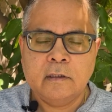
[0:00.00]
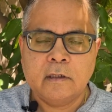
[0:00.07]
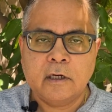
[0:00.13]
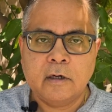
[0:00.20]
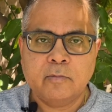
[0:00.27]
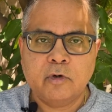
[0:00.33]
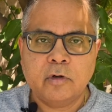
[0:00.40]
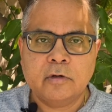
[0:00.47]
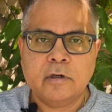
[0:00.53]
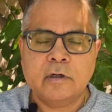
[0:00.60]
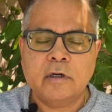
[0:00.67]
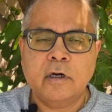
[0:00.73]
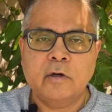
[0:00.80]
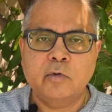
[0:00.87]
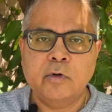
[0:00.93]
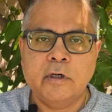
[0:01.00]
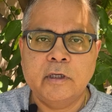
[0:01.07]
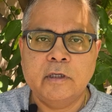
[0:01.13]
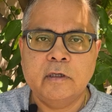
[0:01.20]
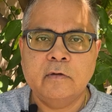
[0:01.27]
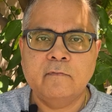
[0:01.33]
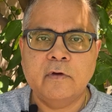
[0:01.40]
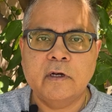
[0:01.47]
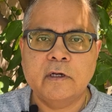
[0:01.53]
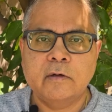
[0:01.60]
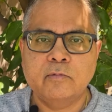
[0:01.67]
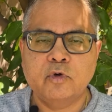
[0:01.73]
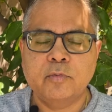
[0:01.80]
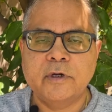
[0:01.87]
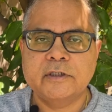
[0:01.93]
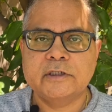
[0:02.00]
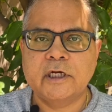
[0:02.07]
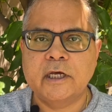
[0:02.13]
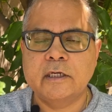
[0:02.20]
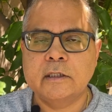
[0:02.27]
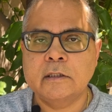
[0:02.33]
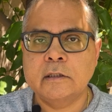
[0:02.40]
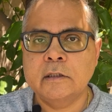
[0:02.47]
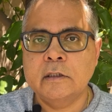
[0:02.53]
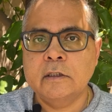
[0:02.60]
I'm Dr. Ganguli. Welcome to my channel.